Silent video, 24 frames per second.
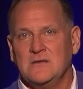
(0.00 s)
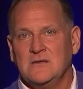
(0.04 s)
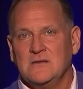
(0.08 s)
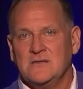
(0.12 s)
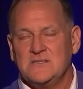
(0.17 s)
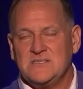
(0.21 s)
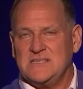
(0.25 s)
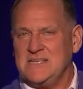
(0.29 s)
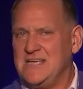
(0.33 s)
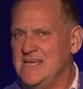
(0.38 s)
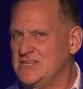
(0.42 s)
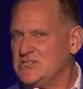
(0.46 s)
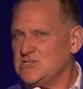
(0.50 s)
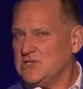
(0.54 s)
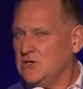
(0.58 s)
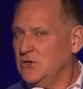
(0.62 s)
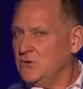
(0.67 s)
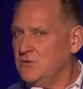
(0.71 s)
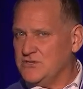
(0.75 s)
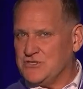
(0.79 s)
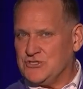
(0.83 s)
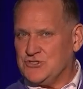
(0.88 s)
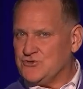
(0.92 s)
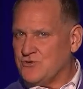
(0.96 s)
C.S.
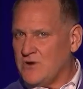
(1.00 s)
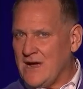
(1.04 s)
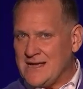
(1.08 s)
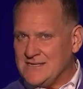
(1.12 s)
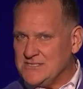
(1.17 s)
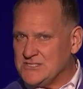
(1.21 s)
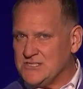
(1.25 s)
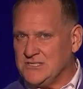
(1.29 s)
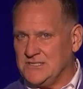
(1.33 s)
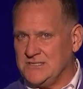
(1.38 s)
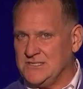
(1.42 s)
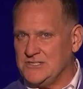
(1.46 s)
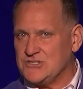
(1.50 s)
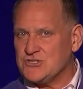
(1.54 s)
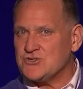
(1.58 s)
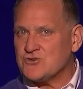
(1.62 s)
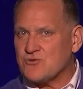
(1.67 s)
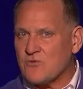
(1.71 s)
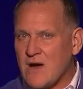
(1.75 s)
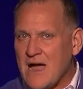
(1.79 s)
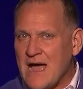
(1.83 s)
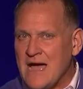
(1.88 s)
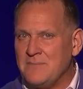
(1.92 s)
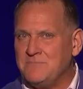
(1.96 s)
Lewis tries to
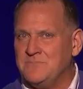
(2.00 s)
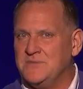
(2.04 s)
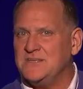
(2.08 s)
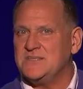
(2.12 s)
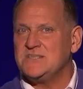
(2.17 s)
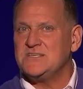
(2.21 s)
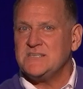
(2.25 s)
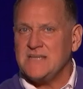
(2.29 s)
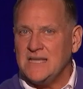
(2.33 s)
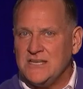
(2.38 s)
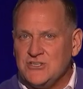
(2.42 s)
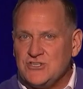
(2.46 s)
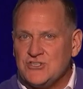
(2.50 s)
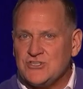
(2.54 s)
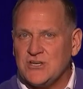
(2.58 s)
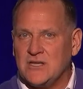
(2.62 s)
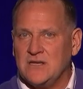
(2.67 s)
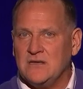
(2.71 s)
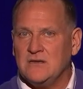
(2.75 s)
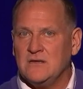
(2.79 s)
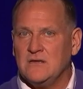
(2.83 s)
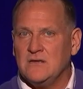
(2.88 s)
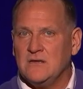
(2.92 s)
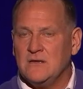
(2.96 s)
describe the tension